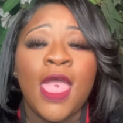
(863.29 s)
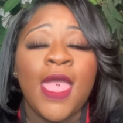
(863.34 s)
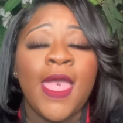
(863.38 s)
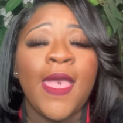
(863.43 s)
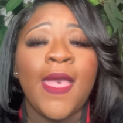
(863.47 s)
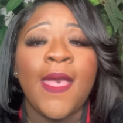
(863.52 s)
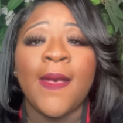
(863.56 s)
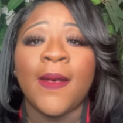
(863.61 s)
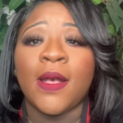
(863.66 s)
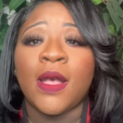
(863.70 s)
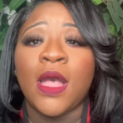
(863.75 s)

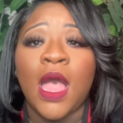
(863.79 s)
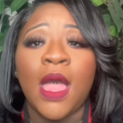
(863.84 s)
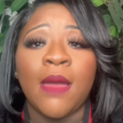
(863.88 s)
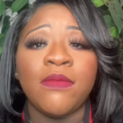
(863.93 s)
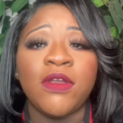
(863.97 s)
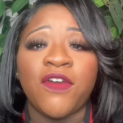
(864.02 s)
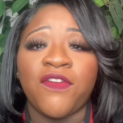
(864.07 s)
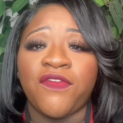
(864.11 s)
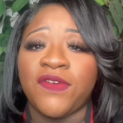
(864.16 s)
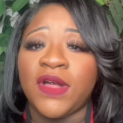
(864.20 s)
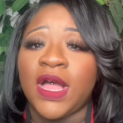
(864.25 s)
and come
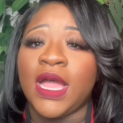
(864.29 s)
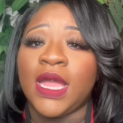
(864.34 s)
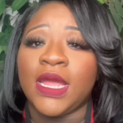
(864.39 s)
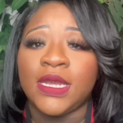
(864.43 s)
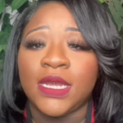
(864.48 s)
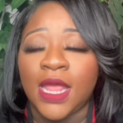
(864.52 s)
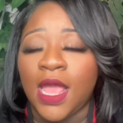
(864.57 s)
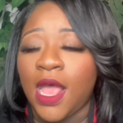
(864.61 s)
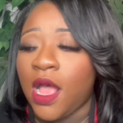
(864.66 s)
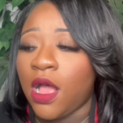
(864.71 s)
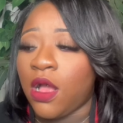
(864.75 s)
to
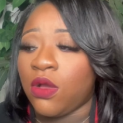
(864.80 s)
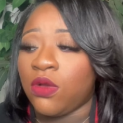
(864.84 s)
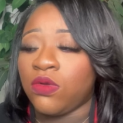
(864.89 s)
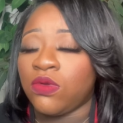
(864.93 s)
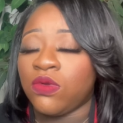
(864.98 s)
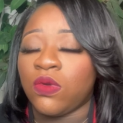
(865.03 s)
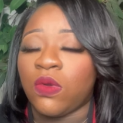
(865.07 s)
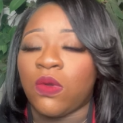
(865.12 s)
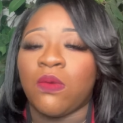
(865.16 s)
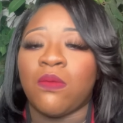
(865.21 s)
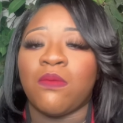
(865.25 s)
find out,
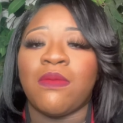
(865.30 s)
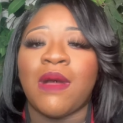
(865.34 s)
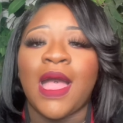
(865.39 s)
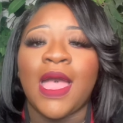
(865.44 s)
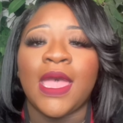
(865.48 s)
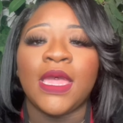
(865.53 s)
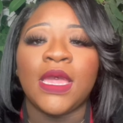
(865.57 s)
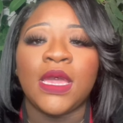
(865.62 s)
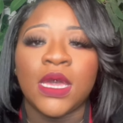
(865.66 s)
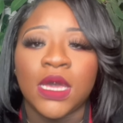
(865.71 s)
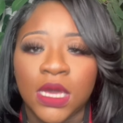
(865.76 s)

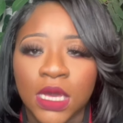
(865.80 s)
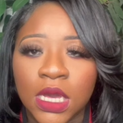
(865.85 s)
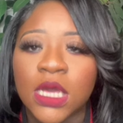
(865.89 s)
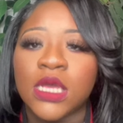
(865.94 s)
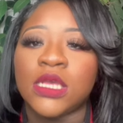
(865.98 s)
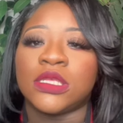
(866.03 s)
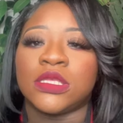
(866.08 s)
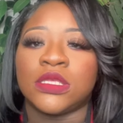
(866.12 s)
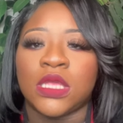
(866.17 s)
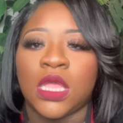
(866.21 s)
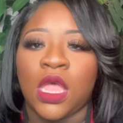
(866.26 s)
my
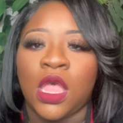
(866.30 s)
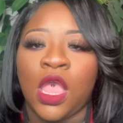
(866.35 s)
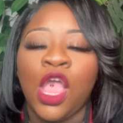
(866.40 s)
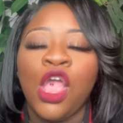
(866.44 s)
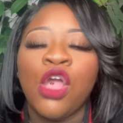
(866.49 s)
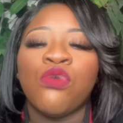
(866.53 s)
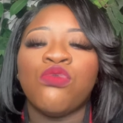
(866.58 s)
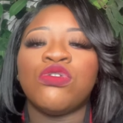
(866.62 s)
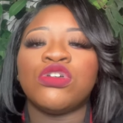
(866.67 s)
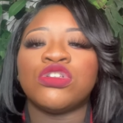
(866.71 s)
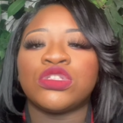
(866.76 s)
cousin
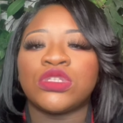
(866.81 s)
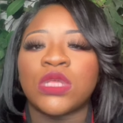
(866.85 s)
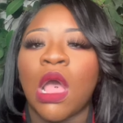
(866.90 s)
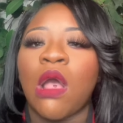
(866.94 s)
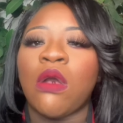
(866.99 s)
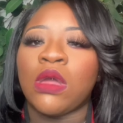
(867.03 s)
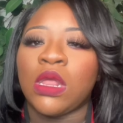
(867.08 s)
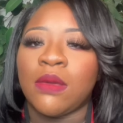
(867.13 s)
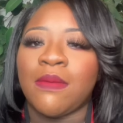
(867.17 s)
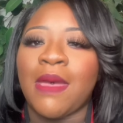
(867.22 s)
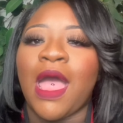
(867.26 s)
was
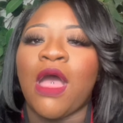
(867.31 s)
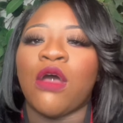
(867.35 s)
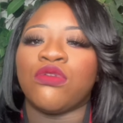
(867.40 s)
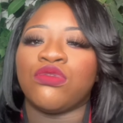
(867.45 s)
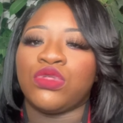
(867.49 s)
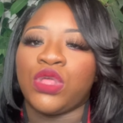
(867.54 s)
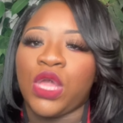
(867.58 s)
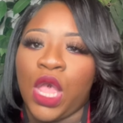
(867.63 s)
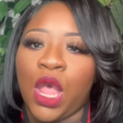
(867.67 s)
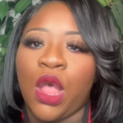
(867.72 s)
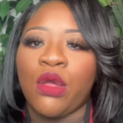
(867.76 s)
talking about
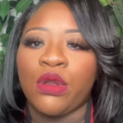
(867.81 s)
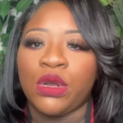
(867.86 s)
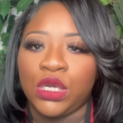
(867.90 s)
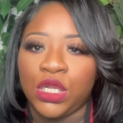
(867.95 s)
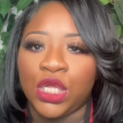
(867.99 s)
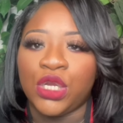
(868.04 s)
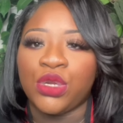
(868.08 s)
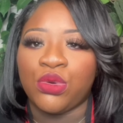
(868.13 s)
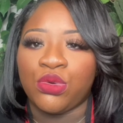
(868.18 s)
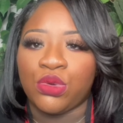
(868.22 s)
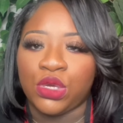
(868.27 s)
their
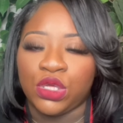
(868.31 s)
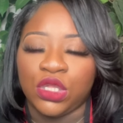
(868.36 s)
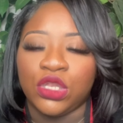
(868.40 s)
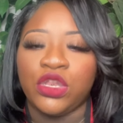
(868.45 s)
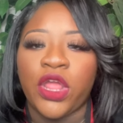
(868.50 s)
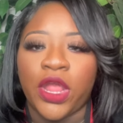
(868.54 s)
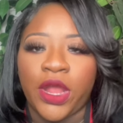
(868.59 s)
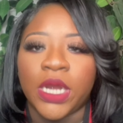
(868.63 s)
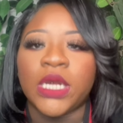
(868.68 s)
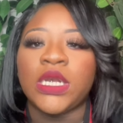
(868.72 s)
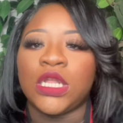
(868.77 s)

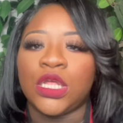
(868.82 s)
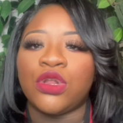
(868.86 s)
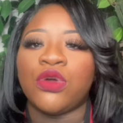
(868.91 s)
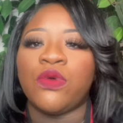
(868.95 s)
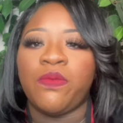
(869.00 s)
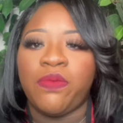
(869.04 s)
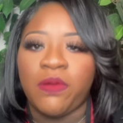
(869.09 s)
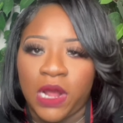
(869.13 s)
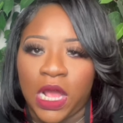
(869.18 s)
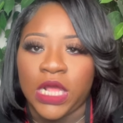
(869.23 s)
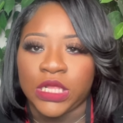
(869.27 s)
little
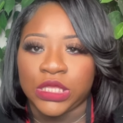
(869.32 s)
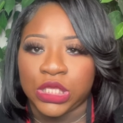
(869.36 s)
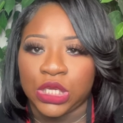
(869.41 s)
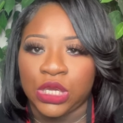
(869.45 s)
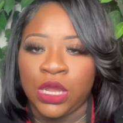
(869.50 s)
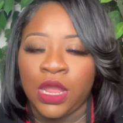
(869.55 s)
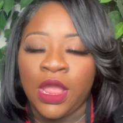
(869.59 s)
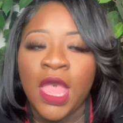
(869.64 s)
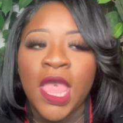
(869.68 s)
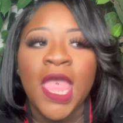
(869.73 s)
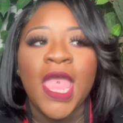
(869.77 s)

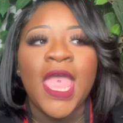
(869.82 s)
brother,